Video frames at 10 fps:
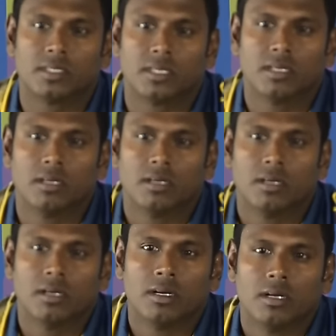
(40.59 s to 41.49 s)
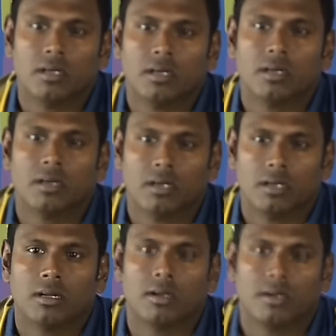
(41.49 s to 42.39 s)
a, a more forceful
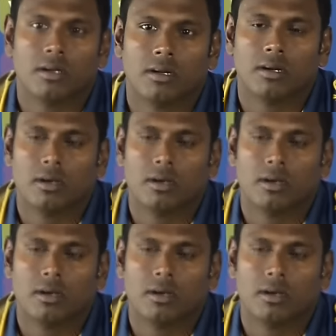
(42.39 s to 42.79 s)
one-day outfit?